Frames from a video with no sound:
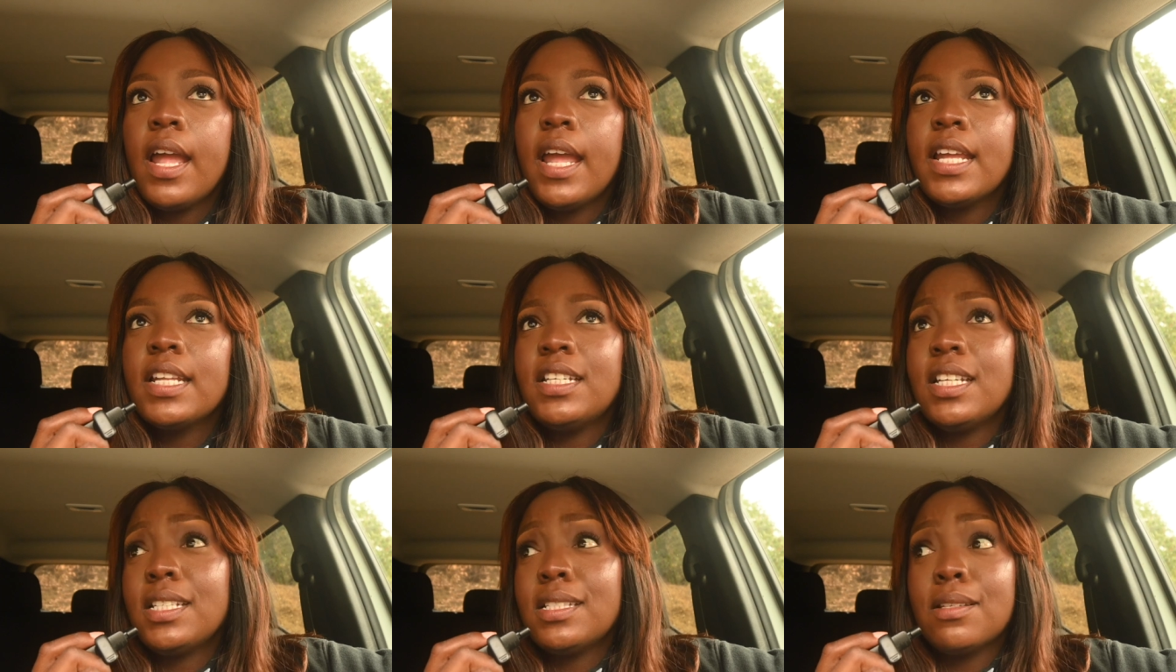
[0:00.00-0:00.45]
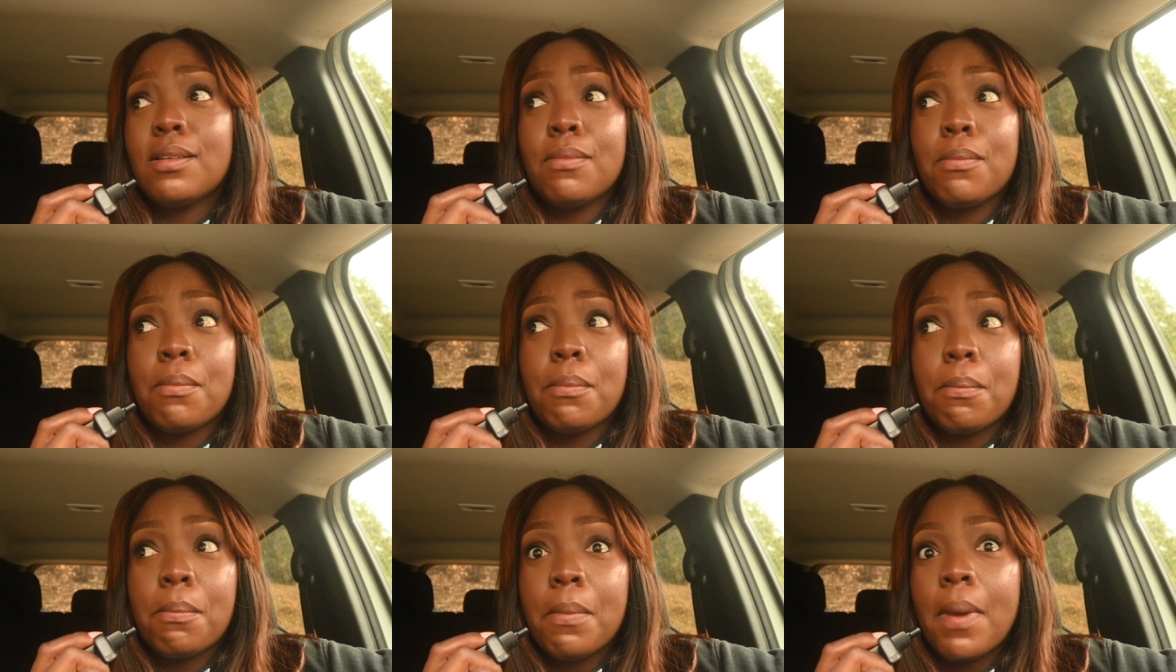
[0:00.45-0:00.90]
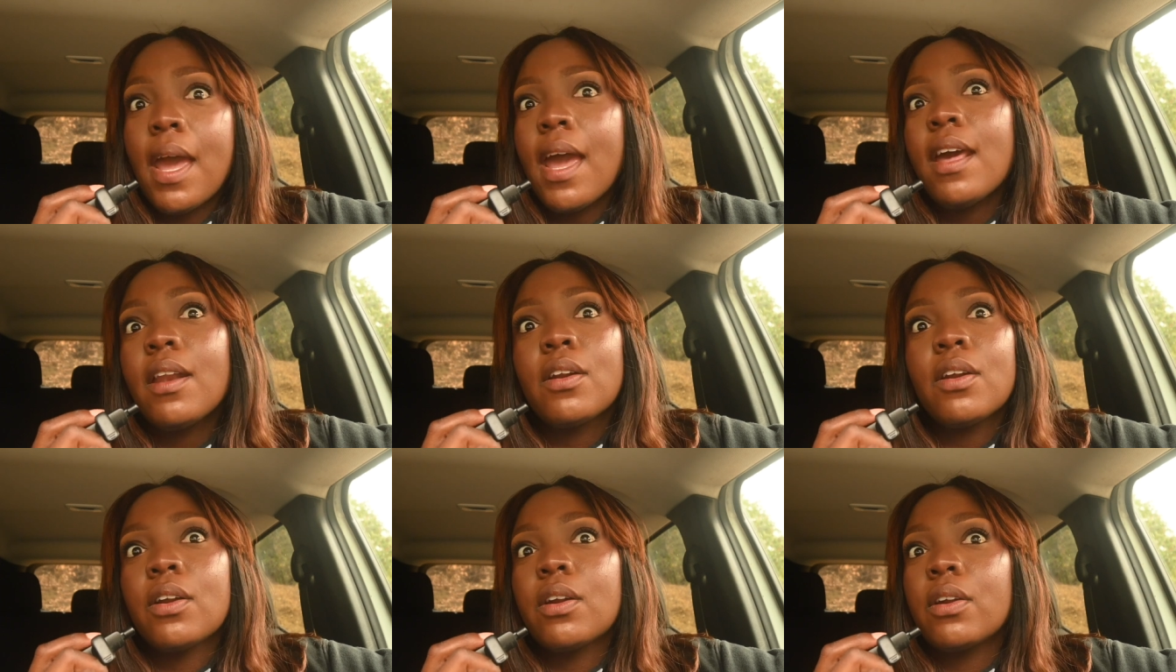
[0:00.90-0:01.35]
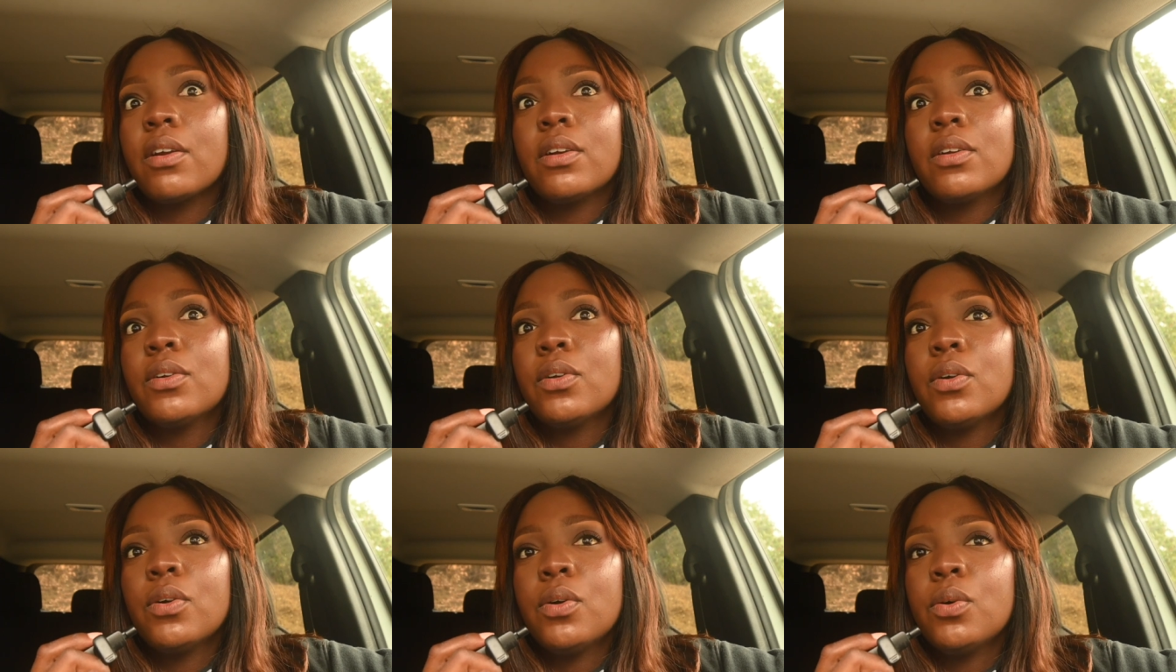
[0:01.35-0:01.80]
it doesn't
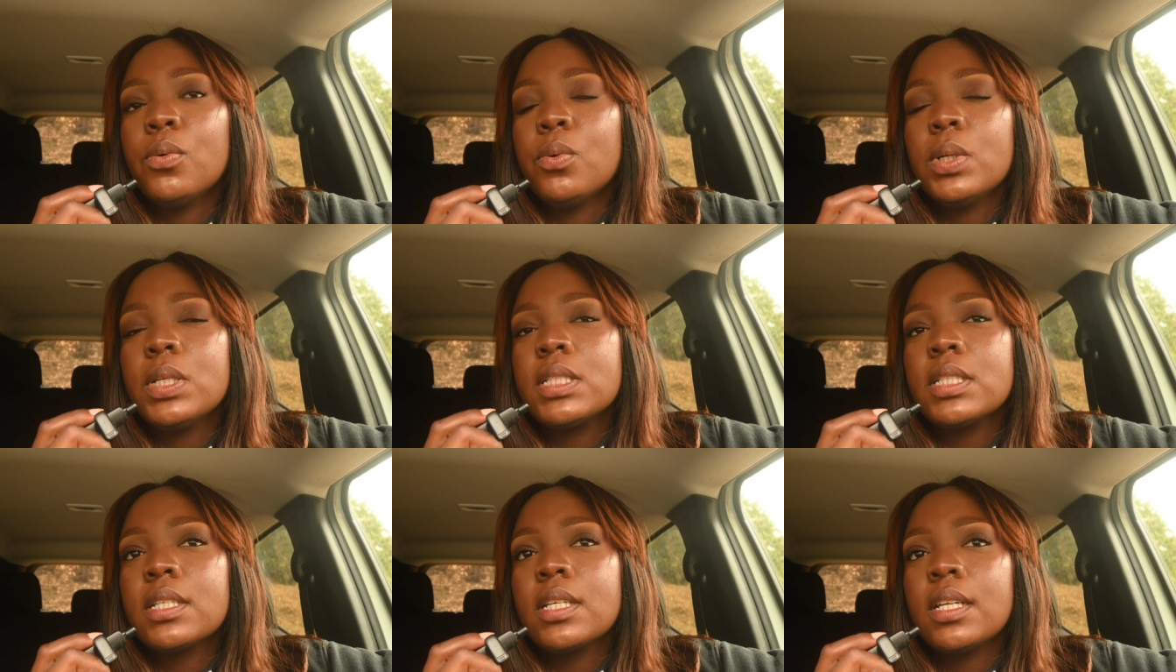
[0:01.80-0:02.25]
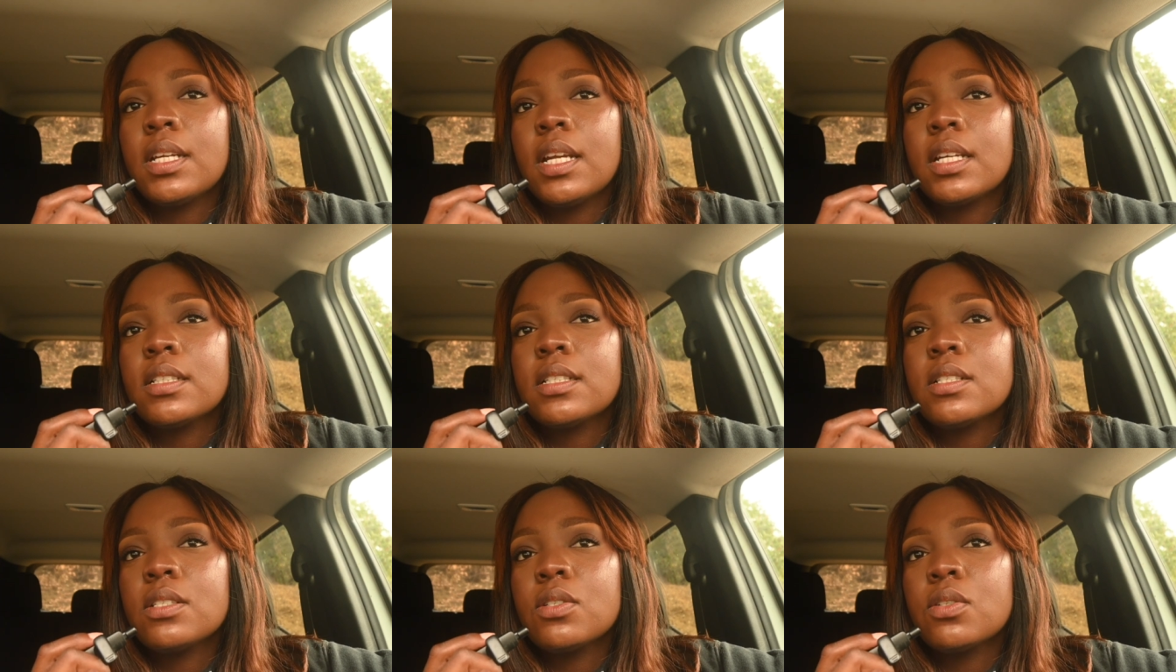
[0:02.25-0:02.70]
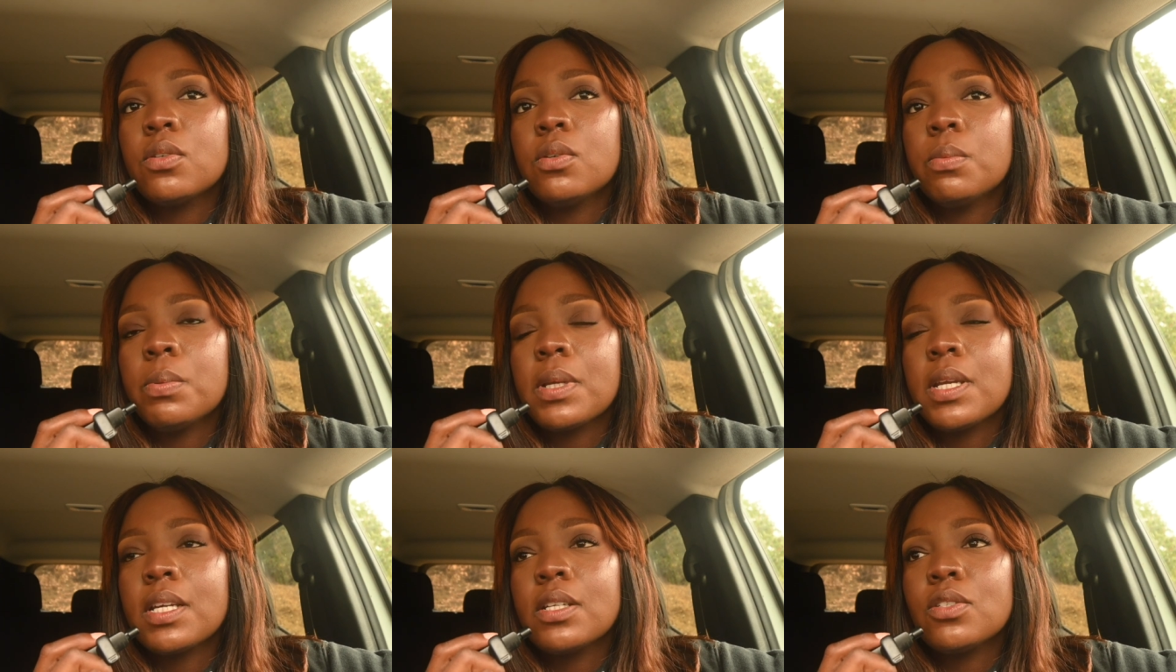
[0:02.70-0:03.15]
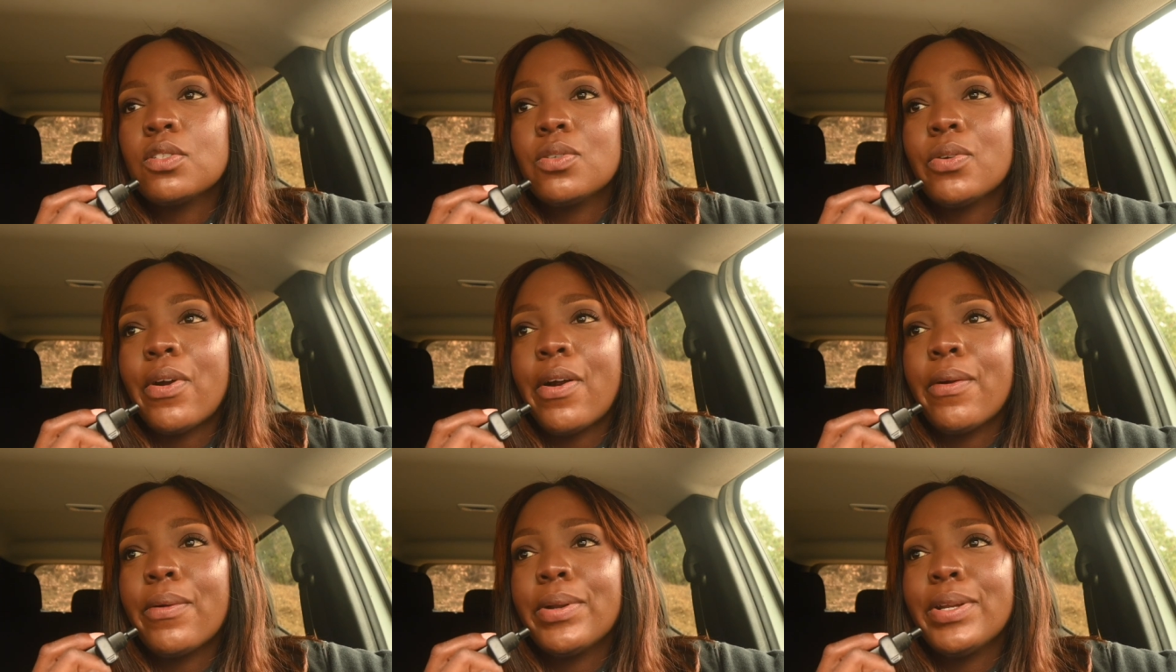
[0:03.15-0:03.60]
matter who it's connected to because
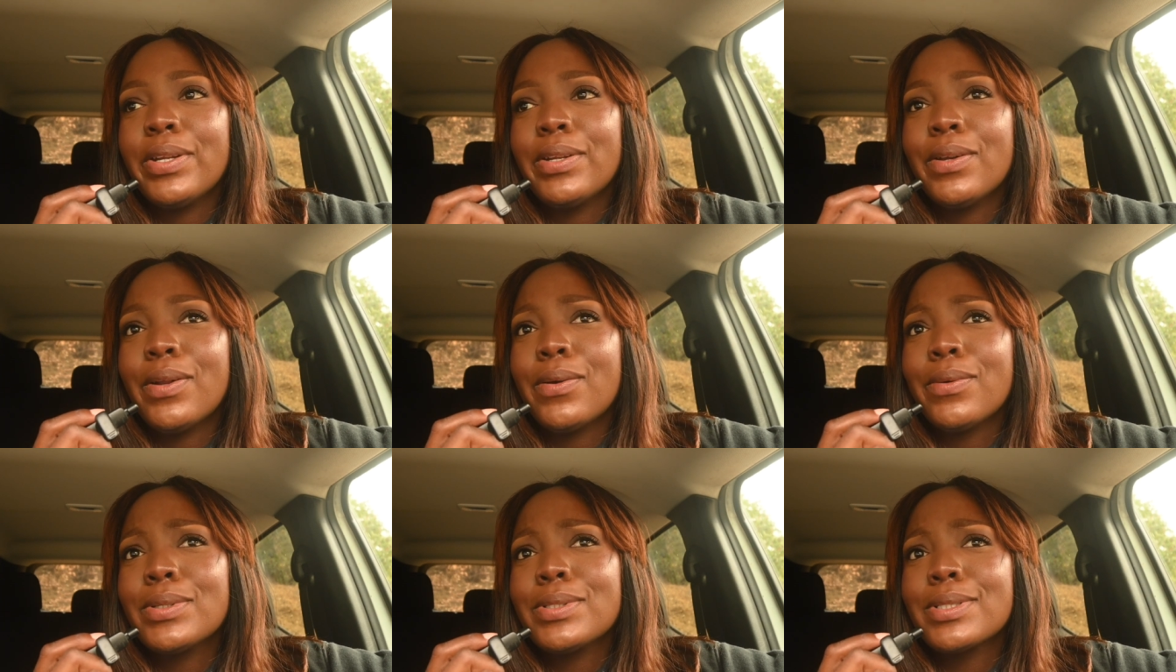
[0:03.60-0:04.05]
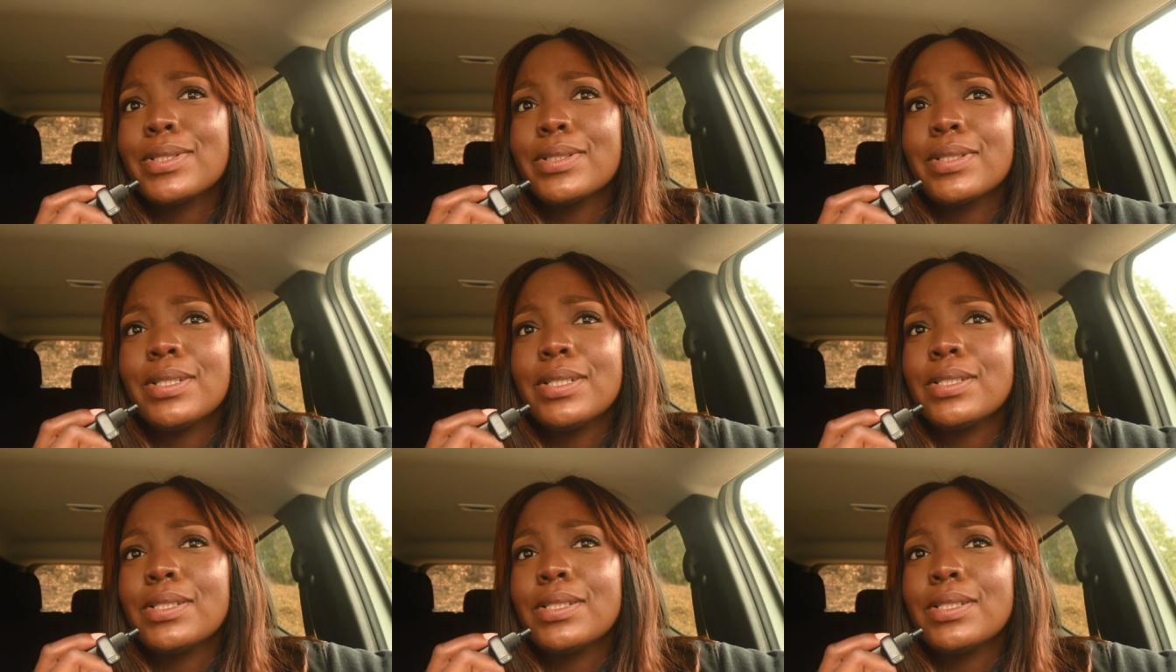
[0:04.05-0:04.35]
you already know it's